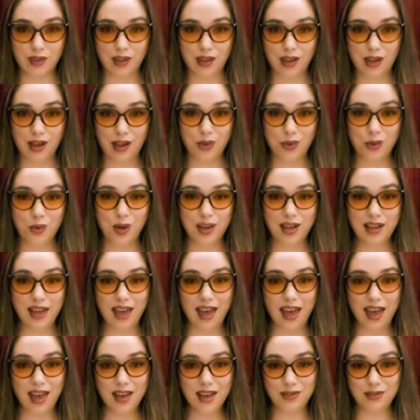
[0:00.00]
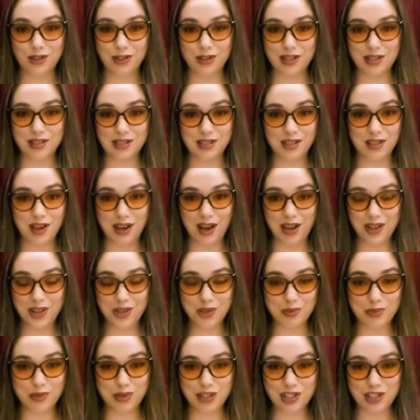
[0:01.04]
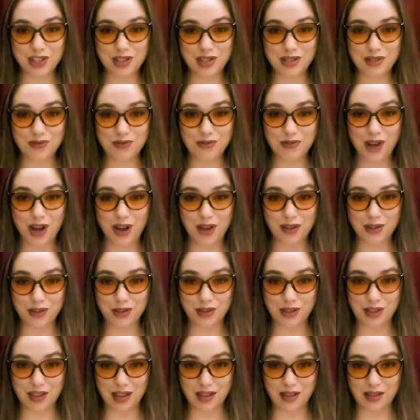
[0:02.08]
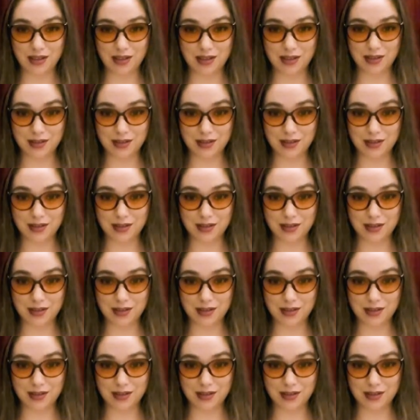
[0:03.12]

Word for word: Whatever has got your precious father, then?